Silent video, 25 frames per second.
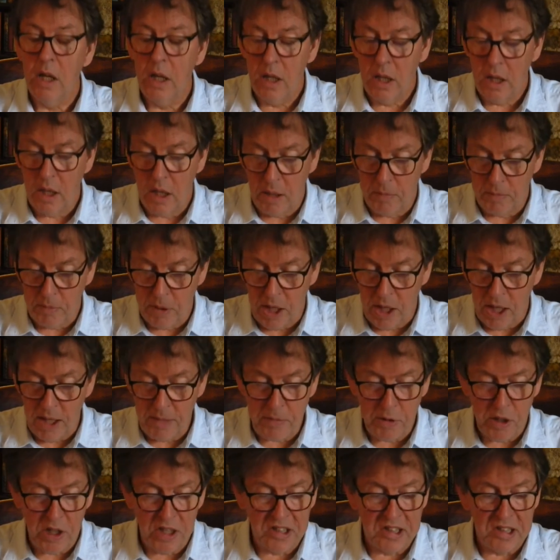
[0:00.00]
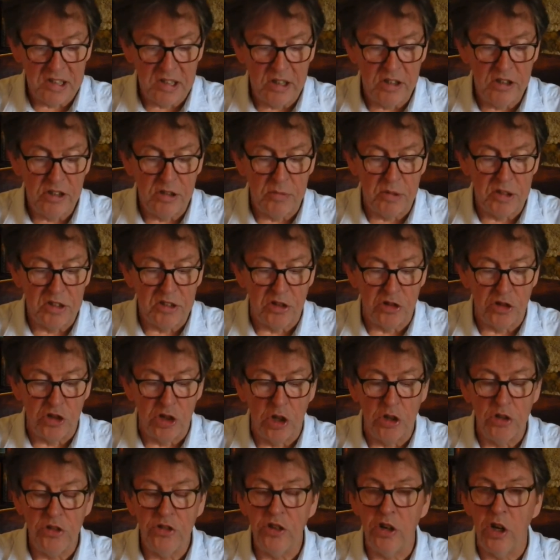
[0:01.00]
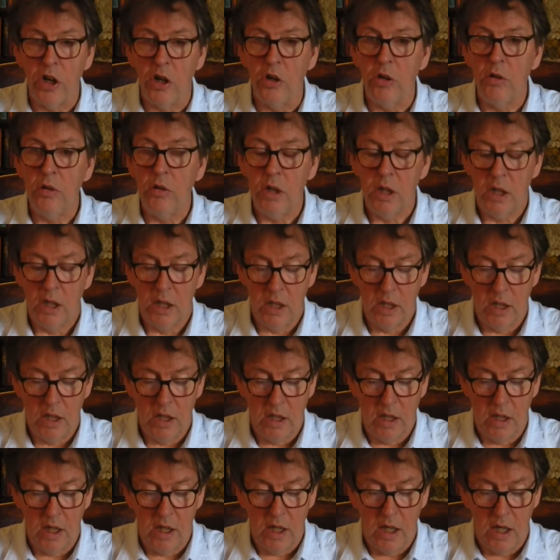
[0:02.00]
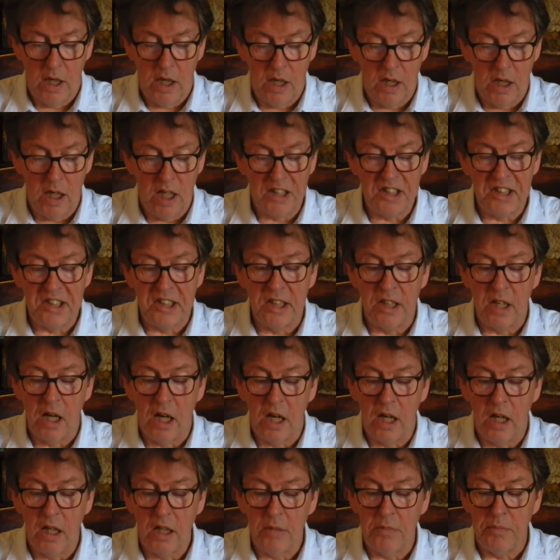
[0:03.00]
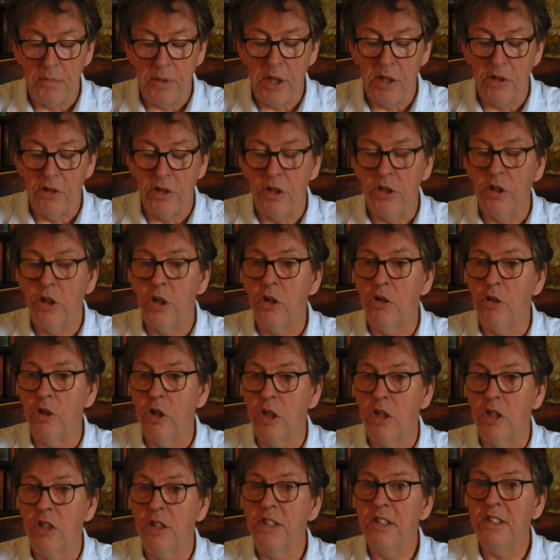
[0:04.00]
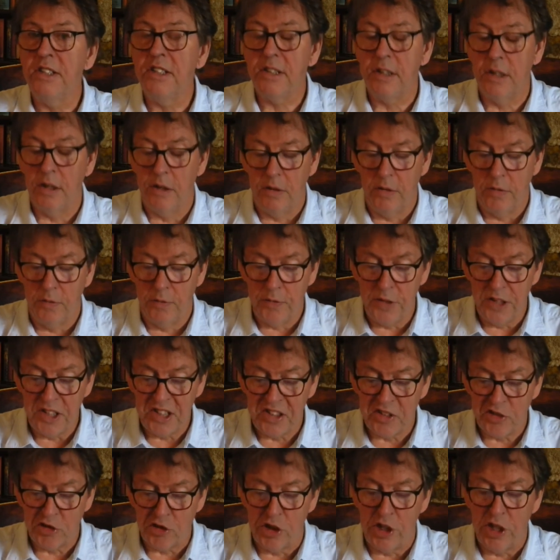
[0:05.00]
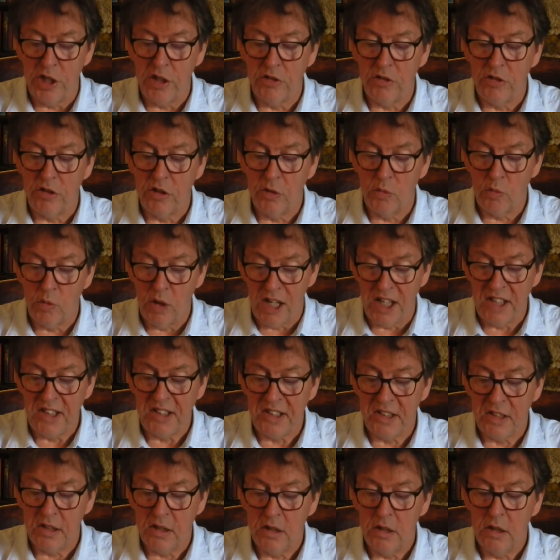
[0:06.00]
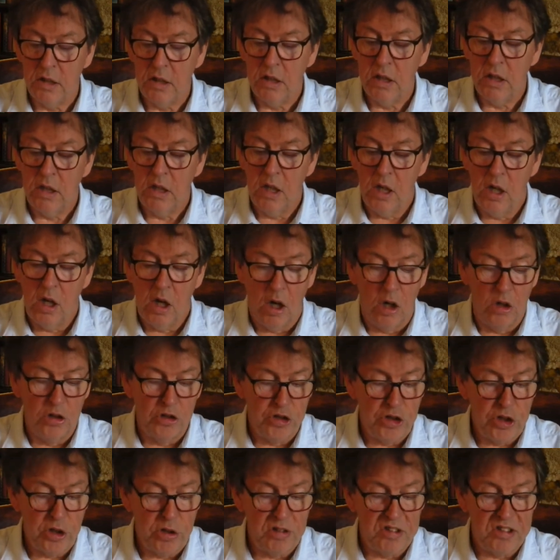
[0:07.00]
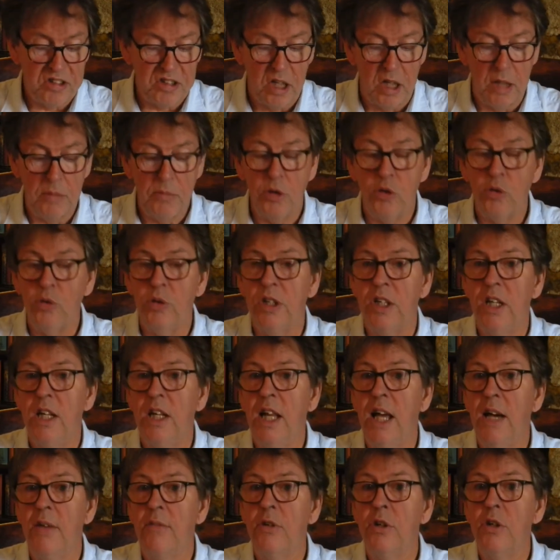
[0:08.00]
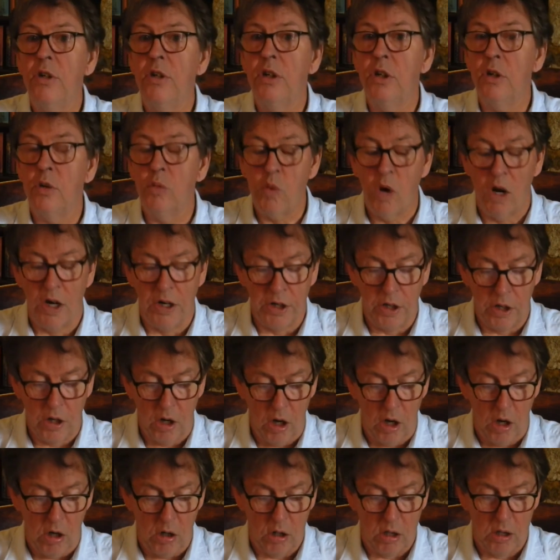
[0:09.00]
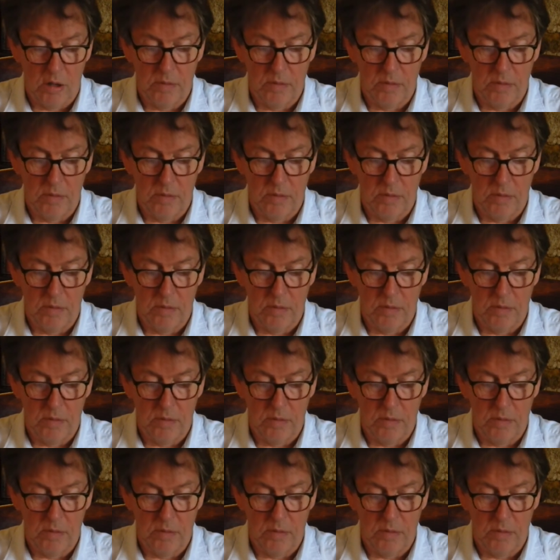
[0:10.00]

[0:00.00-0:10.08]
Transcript: Apply personally to Mr. John Doe, La Cigale, Beer and Heureuse, 5th Street, West, on Tuesday between 11 and 1 o'clock.